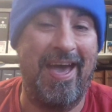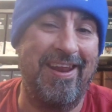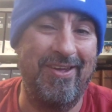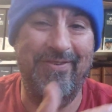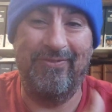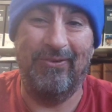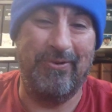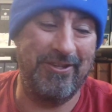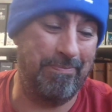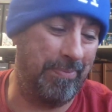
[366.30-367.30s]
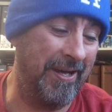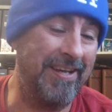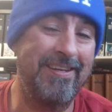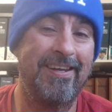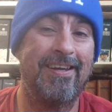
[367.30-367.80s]
bad influence.
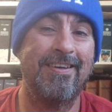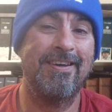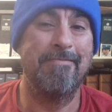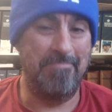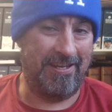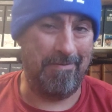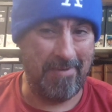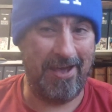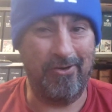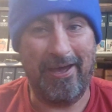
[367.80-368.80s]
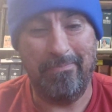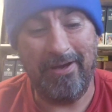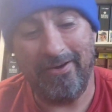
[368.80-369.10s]
But Mickey Mantle had